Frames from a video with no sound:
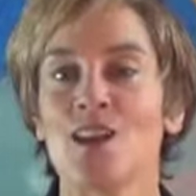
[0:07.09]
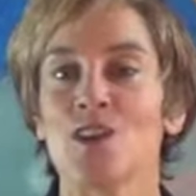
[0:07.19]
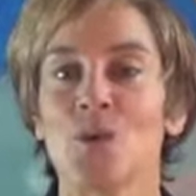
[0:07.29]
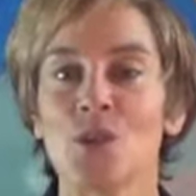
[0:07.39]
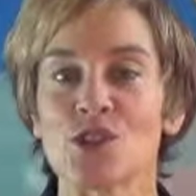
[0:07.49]

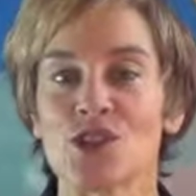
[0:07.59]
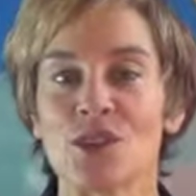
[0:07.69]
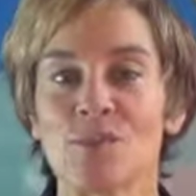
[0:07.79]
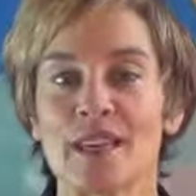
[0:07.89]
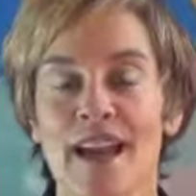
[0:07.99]
your
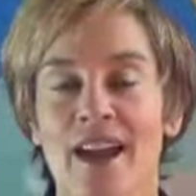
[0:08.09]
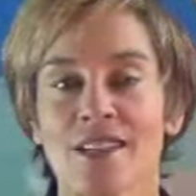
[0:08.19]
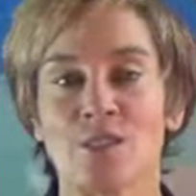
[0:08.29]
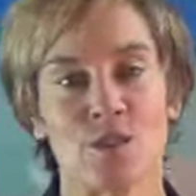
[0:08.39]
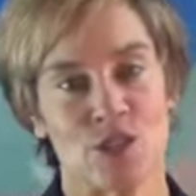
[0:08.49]
G P
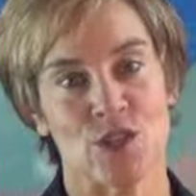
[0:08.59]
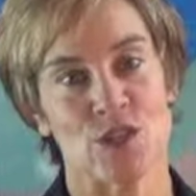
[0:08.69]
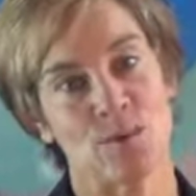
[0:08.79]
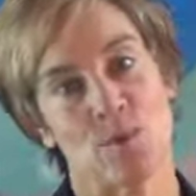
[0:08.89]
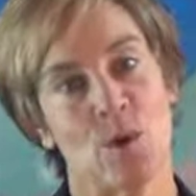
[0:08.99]
S for
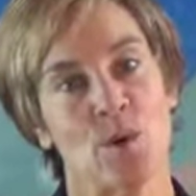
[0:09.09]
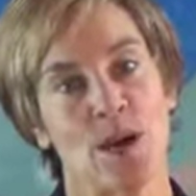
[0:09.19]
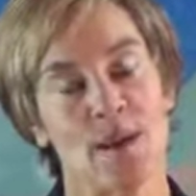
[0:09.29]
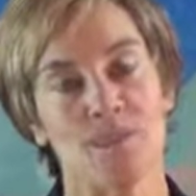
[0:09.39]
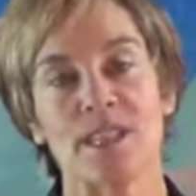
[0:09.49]
choosing
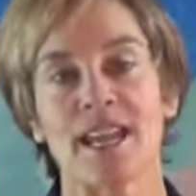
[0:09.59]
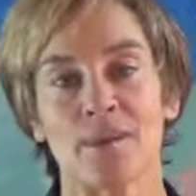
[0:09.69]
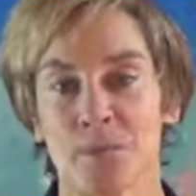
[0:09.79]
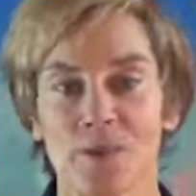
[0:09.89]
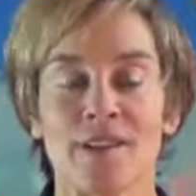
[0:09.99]
programs
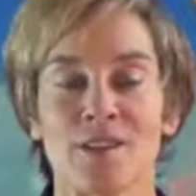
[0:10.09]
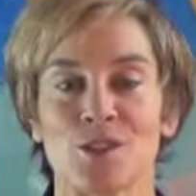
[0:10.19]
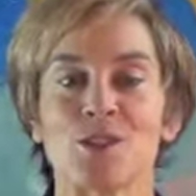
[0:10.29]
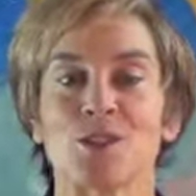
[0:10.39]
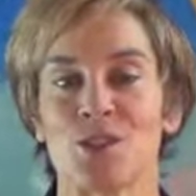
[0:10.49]
and
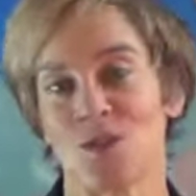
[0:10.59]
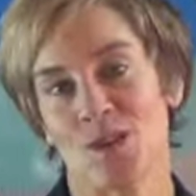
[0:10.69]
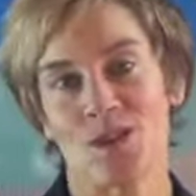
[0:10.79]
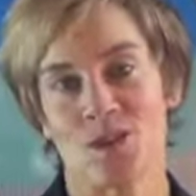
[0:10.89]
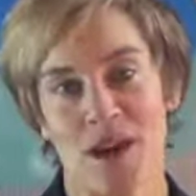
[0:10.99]
professionals you
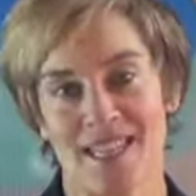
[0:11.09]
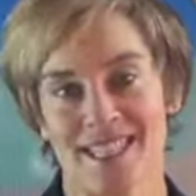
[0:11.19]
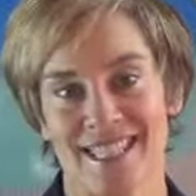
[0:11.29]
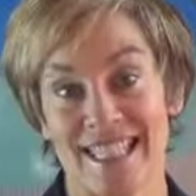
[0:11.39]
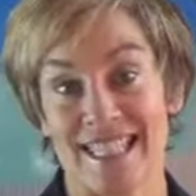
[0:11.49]
can
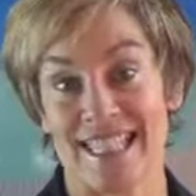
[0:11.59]
trust.